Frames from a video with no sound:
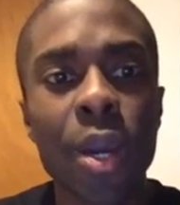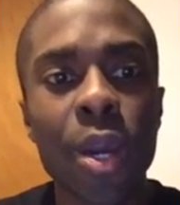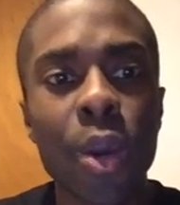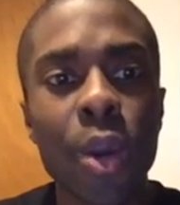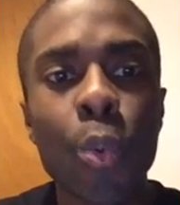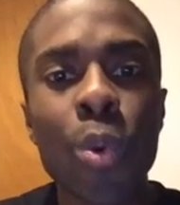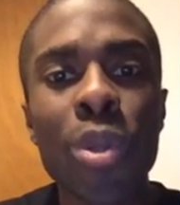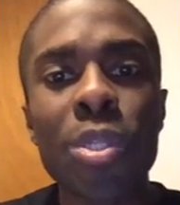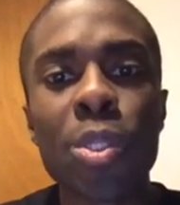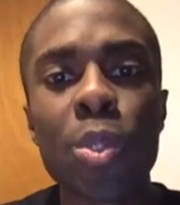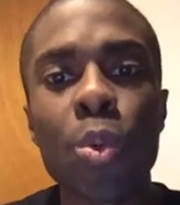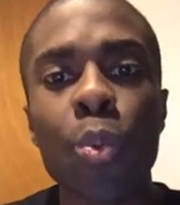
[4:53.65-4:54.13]

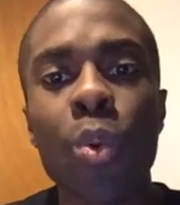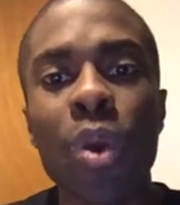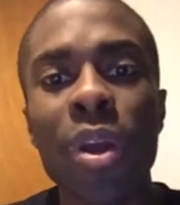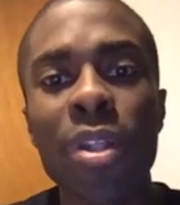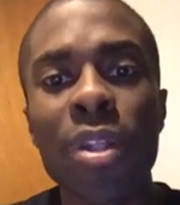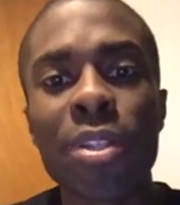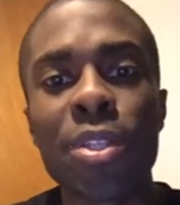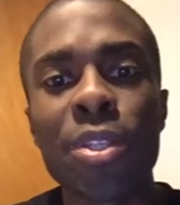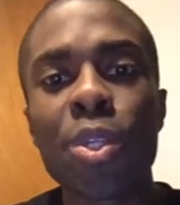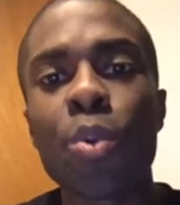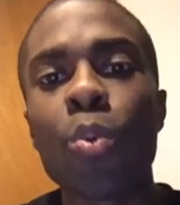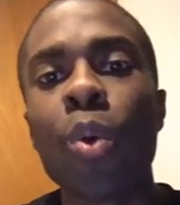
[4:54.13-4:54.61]
which
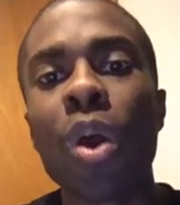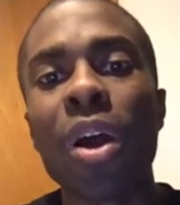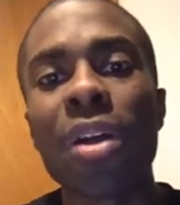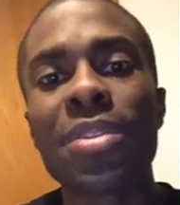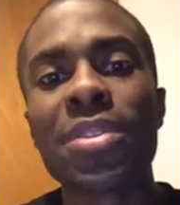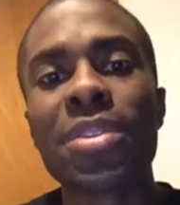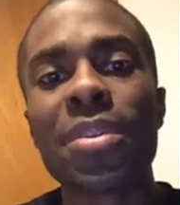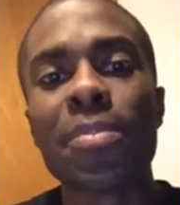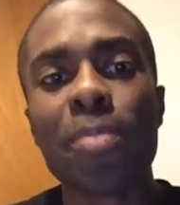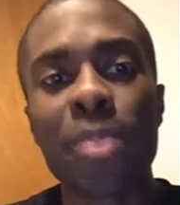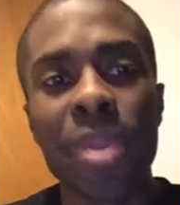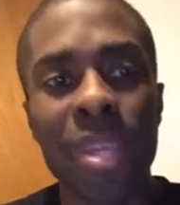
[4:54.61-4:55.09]
one you want
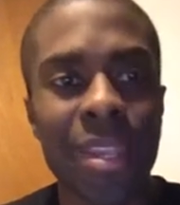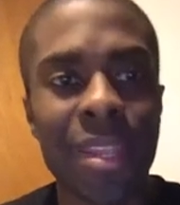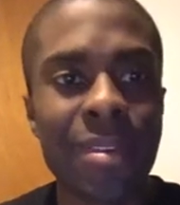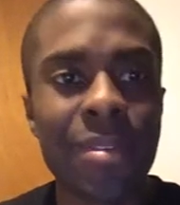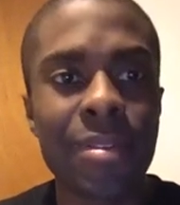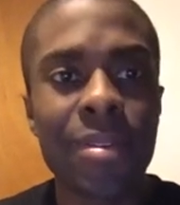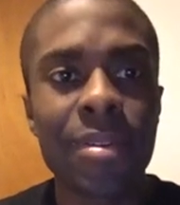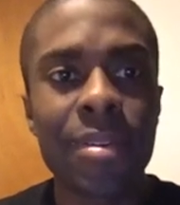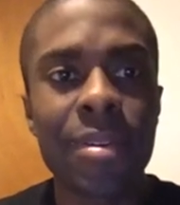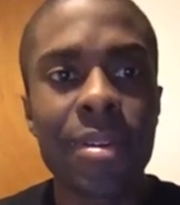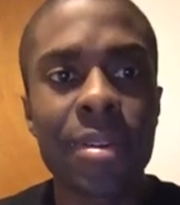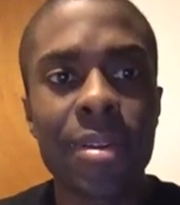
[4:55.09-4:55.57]
to
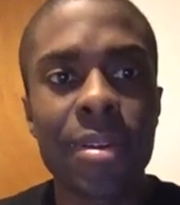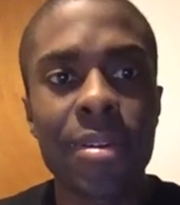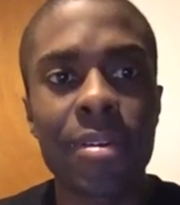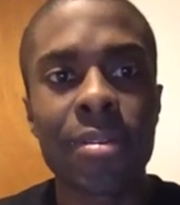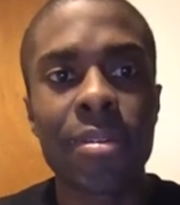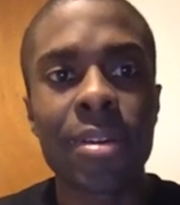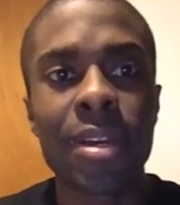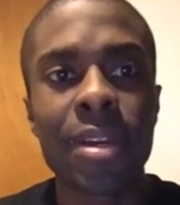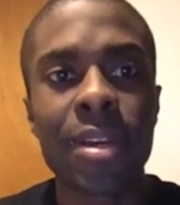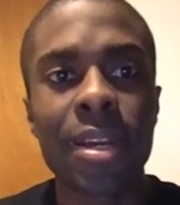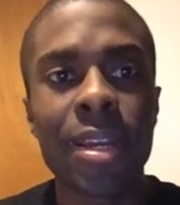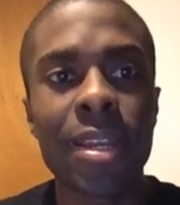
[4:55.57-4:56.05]
pin,
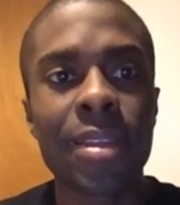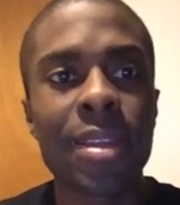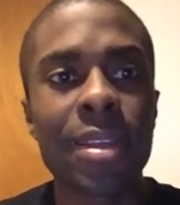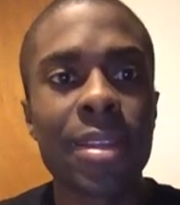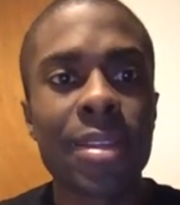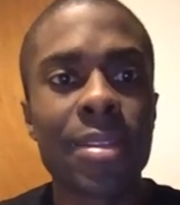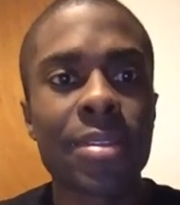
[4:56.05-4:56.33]
right?